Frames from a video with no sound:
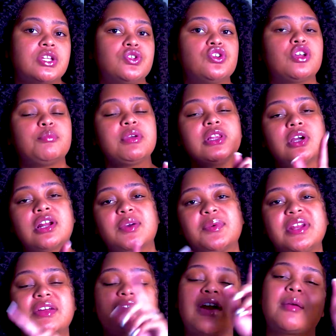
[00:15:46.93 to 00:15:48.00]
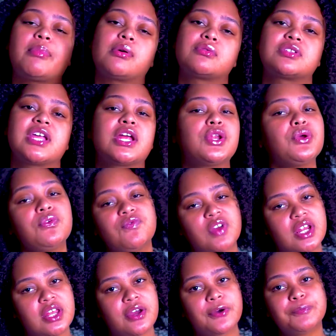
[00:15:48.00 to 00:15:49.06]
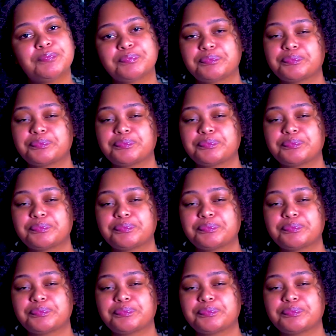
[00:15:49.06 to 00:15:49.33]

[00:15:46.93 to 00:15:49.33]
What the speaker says: so you can be alerted whenever I post a new video.